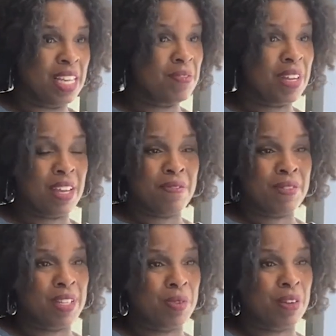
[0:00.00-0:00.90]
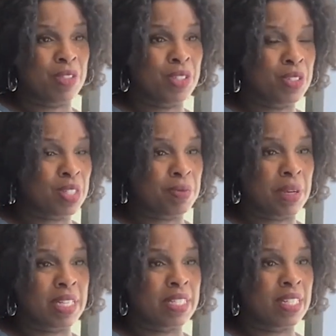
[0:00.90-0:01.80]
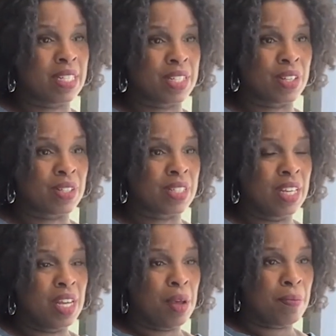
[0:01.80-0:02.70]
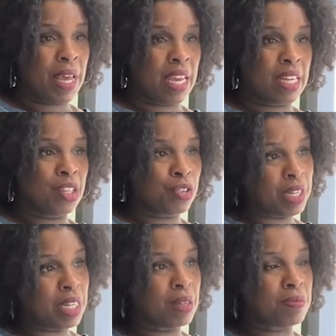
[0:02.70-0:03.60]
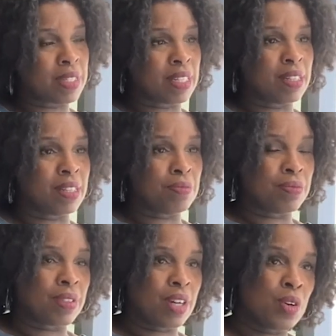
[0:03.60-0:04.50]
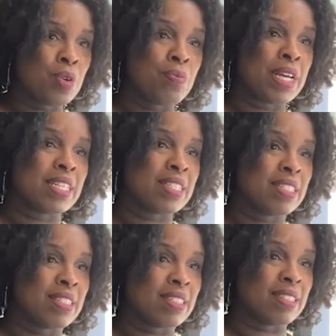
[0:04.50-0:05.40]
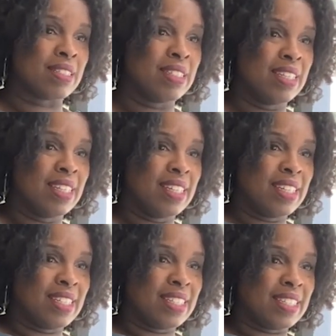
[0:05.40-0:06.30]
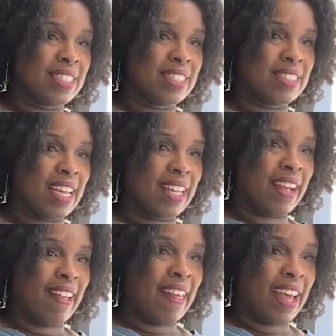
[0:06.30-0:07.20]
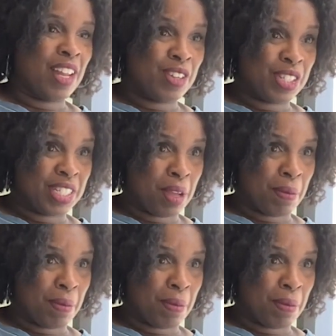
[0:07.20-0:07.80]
even infants. We have children's medicine, adults, pain creams, and cold medicines, and it's amazing allergy medicine. allergy